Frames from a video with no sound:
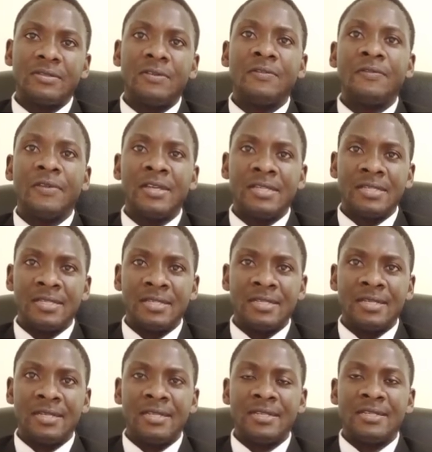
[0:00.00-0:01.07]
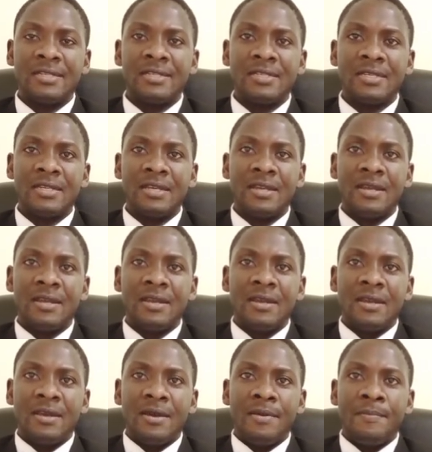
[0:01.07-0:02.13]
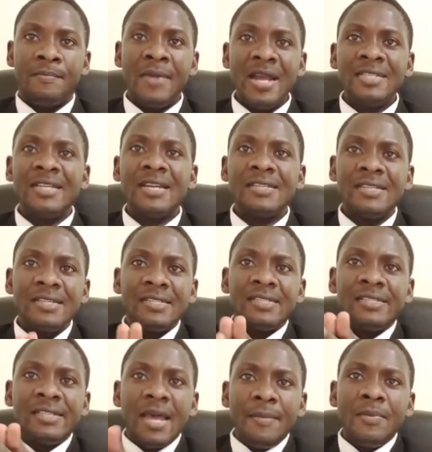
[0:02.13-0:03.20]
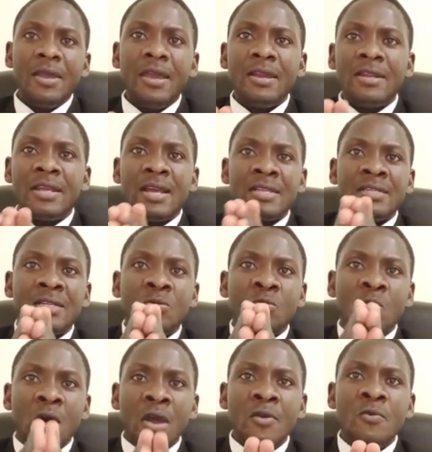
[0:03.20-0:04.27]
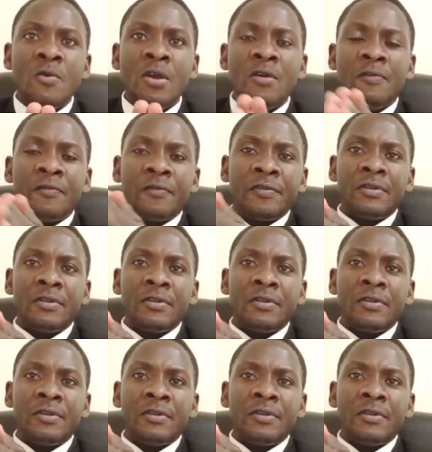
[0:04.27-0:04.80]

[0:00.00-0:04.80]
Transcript: of its citizens much as in some areas in one way or